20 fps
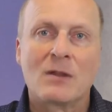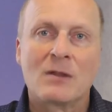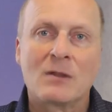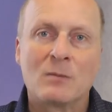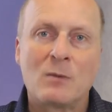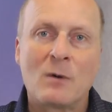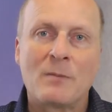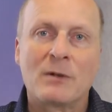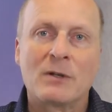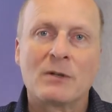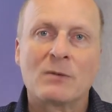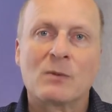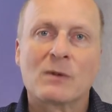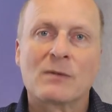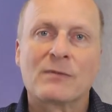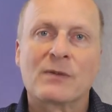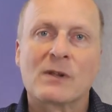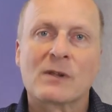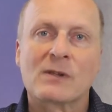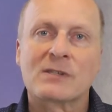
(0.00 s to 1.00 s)
The woman
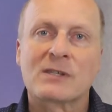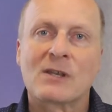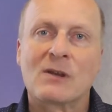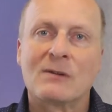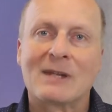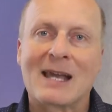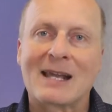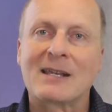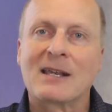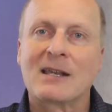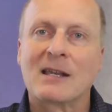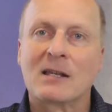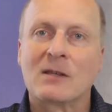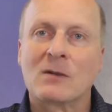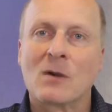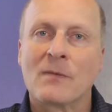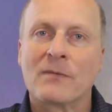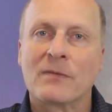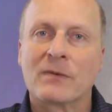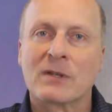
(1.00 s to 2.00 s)
will feel so lacking in
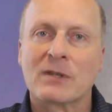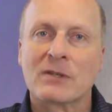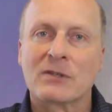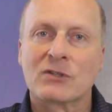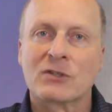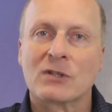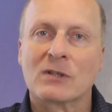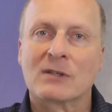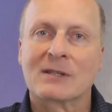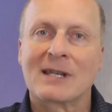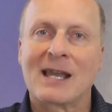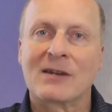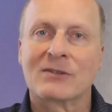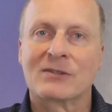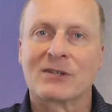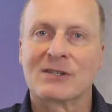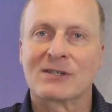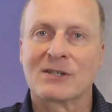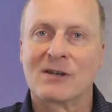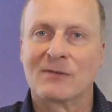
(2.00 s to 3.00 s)
confidence she'll
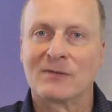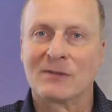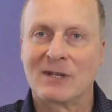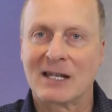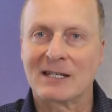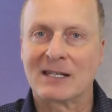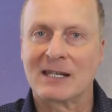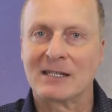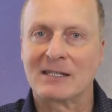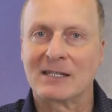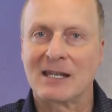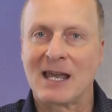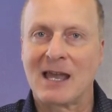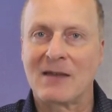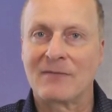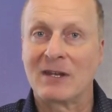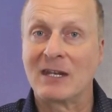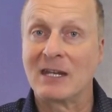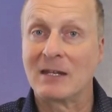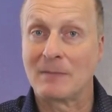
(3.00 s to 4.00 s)
count herself lucky to
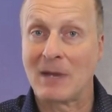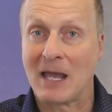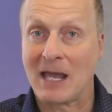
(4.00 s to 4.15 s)
have any